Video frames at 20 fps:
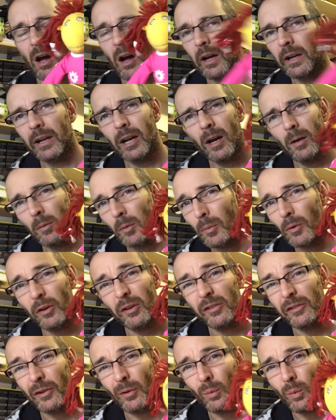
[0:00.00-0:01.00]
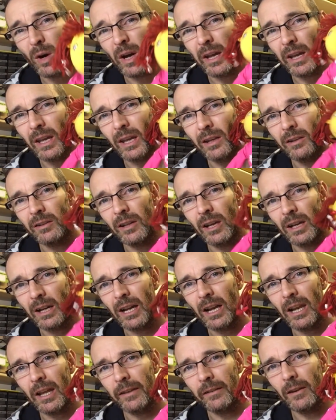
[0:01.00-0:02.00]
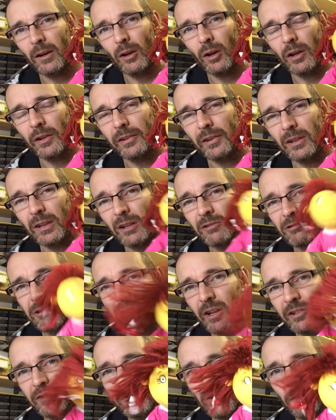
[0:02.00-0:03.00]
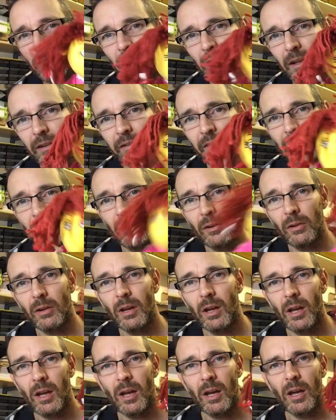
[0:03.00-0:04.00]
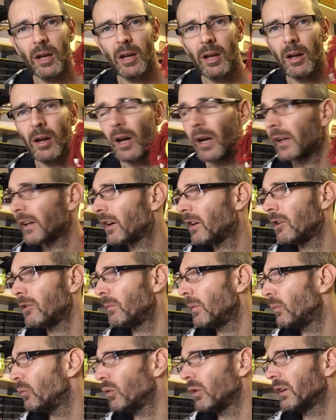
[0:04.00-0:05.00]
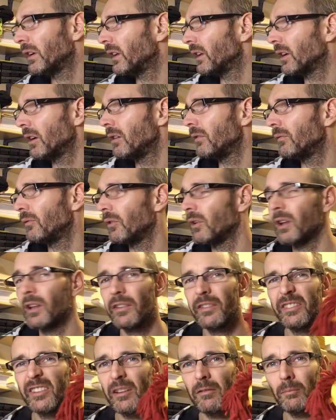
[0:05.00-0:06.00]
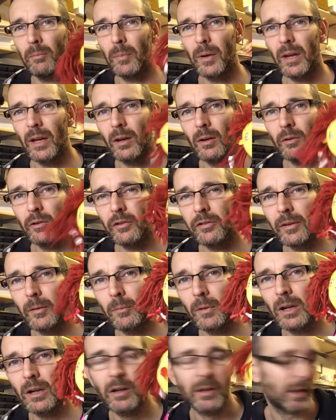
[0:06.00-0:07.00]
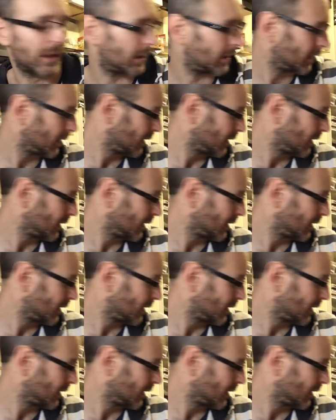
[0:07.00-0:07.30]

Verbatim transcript: I can't be bothered to wait and collect the lot, so I'm going to try and shift these 2. I can't remember what I'm going to go for, like £7 or something like